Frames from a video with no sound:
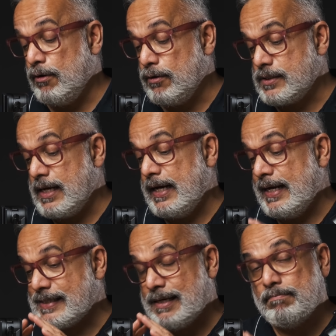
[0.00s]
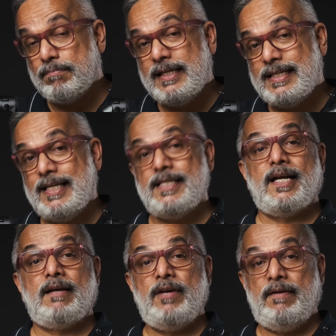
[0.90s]
Moza has completely
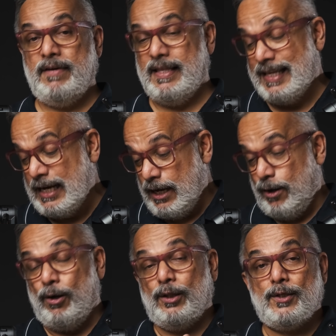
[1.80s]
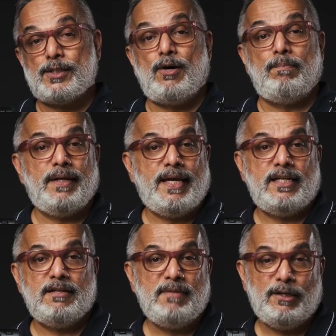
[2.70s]
done away with all those
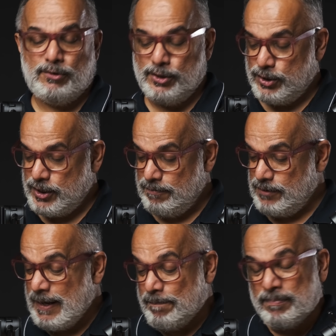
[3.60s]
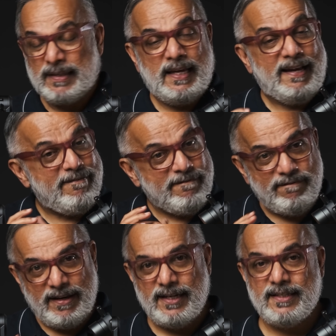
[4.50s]
complicated menu systems.
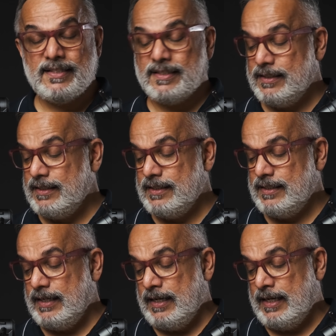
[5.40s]
Very little